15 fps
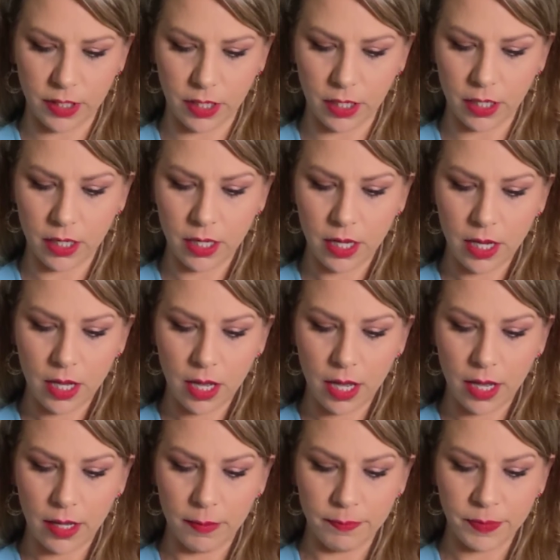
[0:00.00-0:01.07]
there.
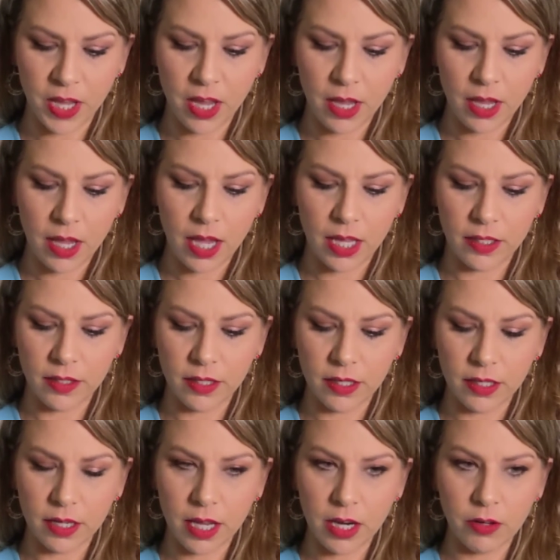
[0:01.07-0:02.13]
And
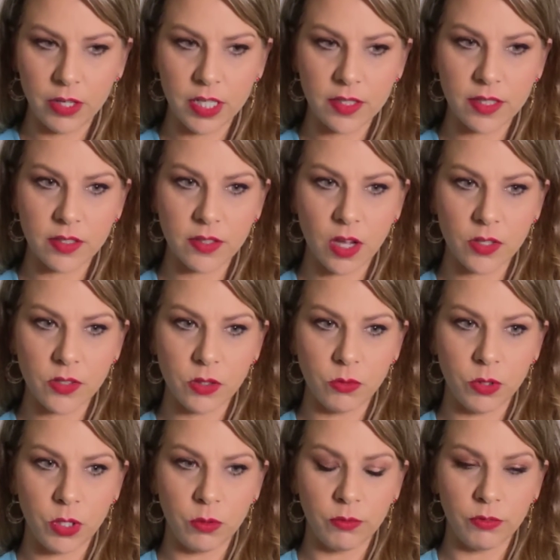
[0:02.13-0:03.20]
Aries is also
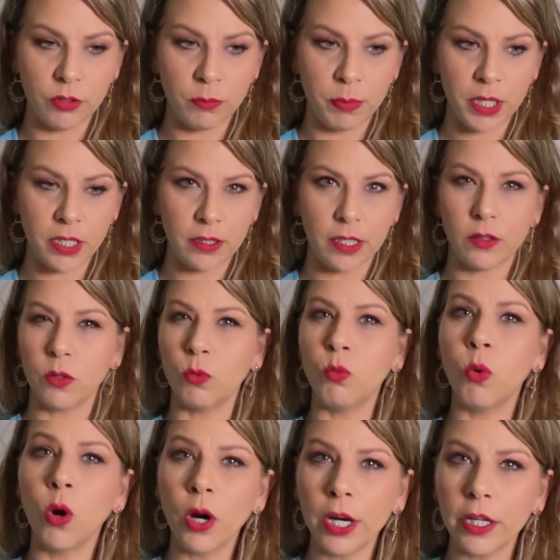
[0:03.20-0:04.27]
known for being like the
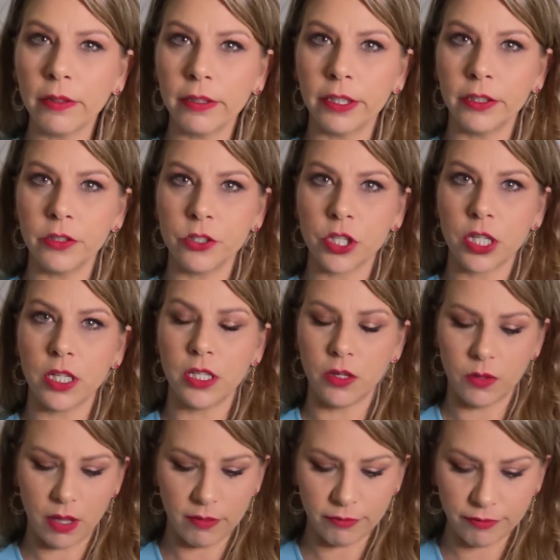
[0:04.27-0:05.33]
warrior energy, you
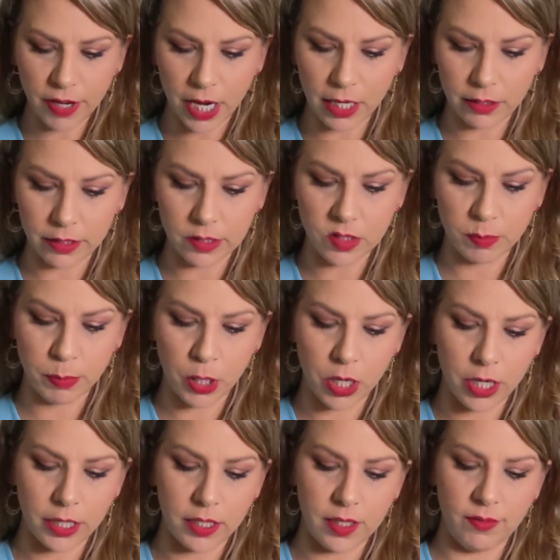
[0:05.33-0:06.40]
know, that fiery
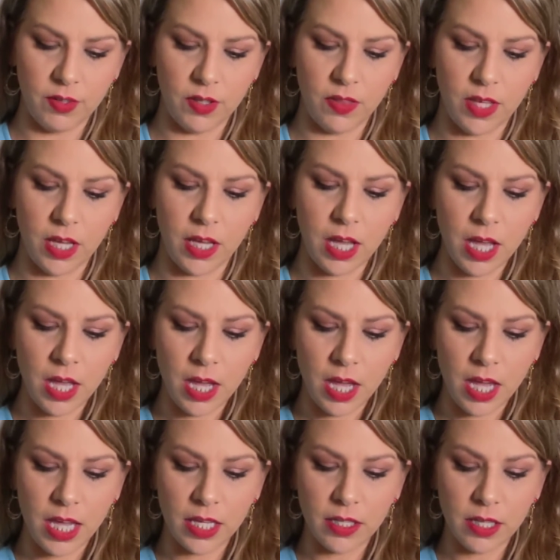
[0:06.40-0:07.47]
spark and everything.
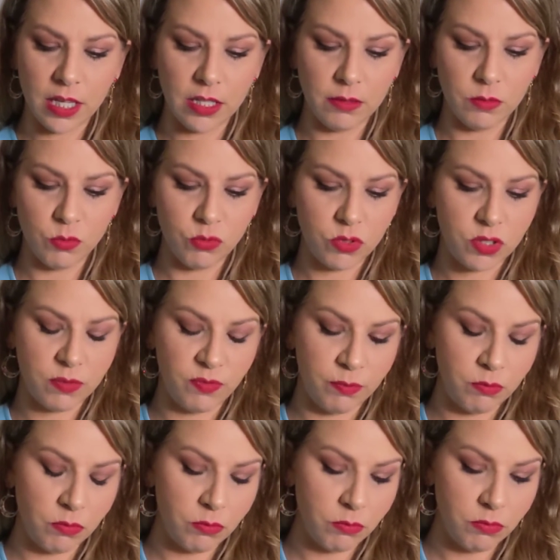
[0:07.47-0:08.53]

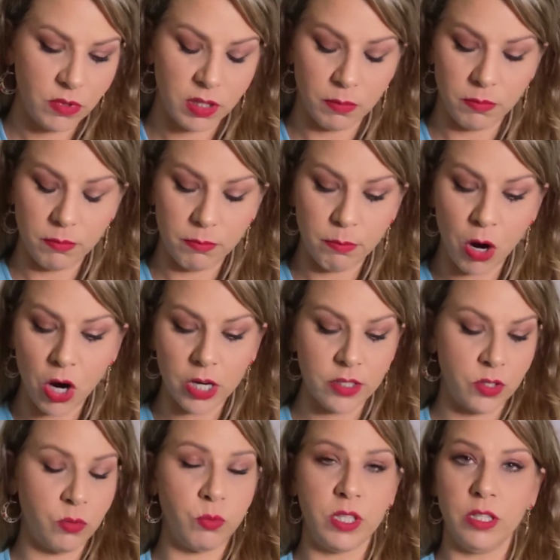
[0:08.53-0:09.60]
The
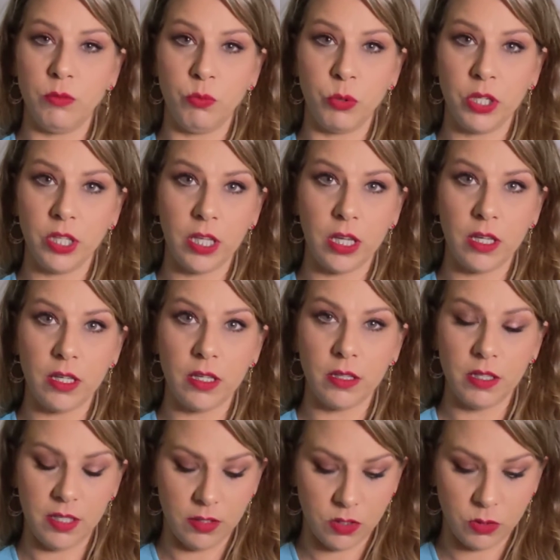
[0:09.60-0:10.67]
Mars really
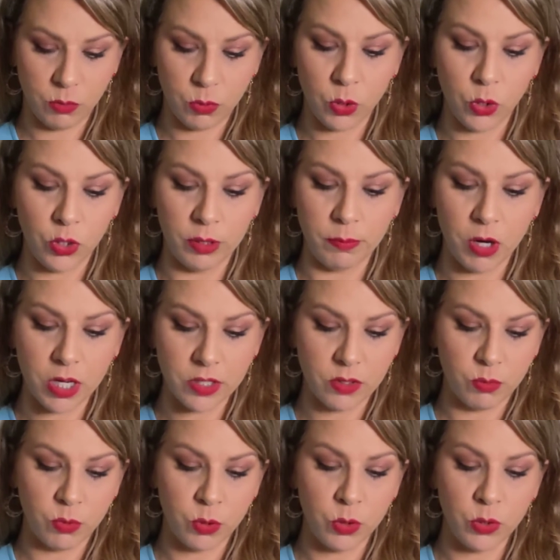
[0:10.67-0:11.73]
is the rule, and Mars
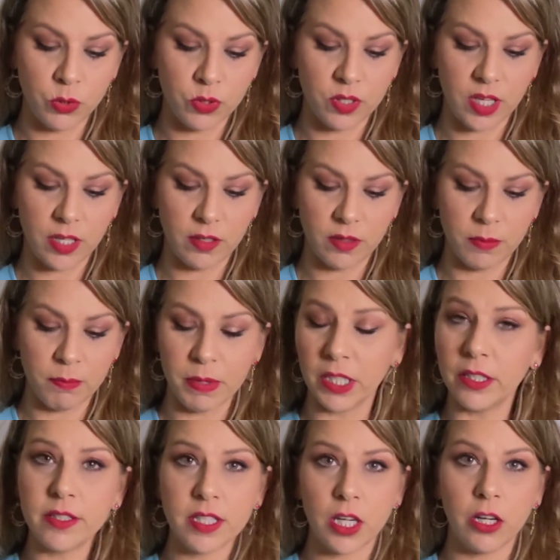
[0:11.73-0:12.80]
rules like the
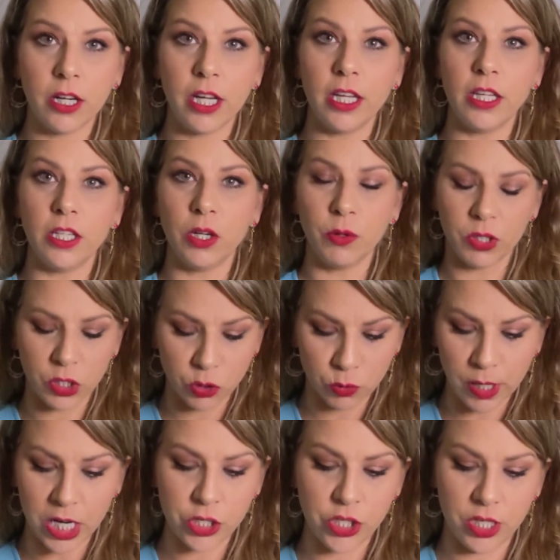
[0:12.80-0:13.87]
military, you know,
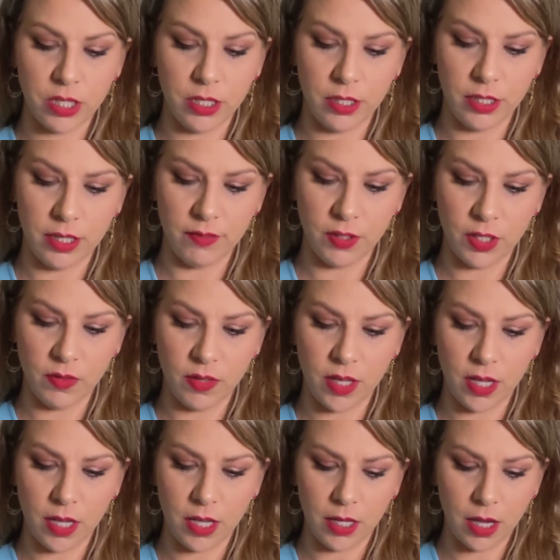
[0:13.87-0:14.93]
aggression and
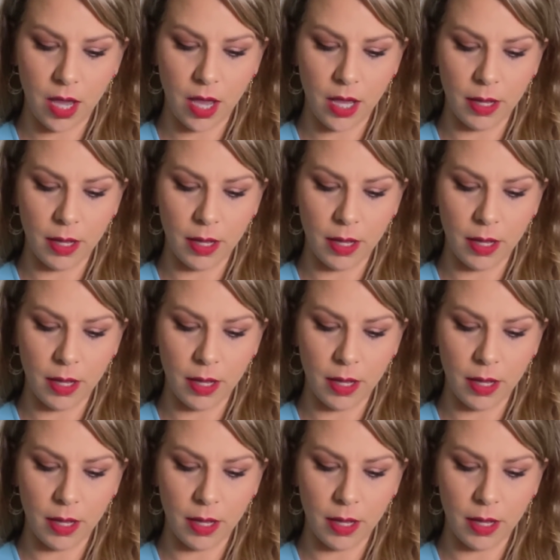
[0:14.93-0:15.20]
everything,